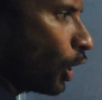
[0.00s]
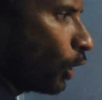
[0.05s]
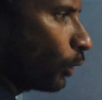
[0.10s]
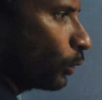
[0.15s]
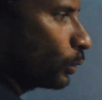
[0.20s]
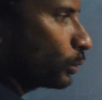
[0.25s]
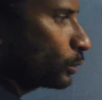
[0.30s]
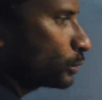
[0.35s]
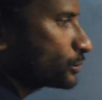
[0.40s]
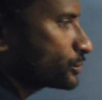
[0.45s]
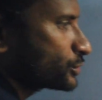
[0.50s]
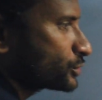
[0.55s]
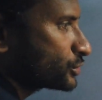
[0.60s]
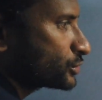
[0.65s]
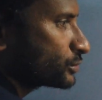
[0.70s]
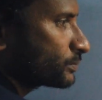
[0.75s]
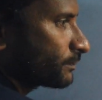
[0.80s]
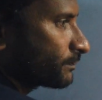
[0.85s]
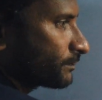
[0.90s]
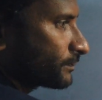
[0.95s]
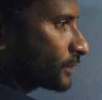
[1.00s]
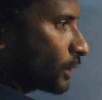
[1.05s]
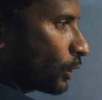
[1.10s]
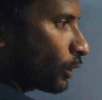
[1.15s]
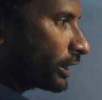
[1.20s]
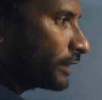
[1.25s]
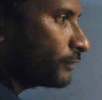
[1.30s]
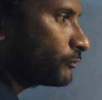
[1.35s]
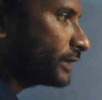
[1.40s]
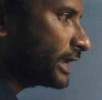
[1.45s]
go.
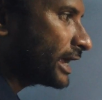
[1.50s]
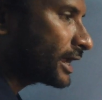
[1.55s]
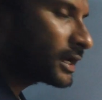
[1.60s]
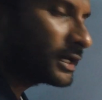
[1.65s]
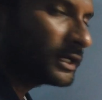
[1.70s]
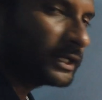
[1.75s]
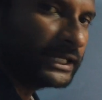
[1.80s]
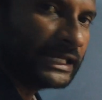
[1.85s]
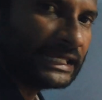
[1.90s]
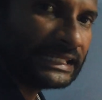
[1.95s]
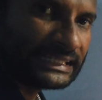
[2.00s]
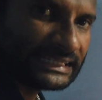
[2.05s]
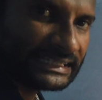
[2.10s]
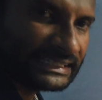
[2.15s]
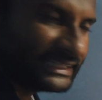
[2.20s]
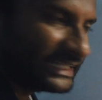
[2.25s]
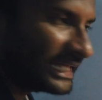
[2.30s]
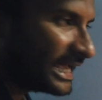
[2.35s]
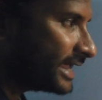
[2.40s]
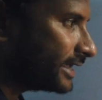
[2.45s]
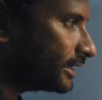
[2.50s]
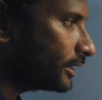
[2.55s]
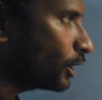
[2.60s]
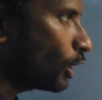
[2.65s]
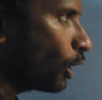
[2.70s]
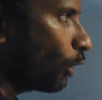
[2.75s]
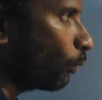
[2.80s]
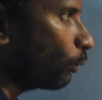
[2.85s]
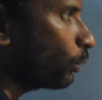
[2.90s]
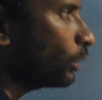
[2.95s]
Okay, we are learning they
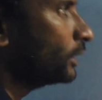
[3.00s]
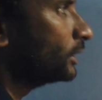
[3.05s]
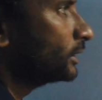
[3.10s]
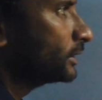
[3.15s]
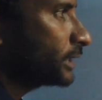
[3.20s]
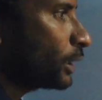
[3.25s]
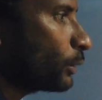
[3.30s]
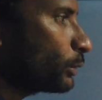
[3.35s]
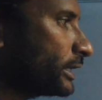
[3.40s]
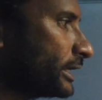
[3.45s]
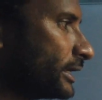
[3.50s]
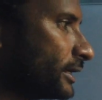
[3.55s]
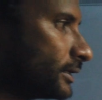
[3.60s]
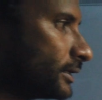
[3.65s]
go. Now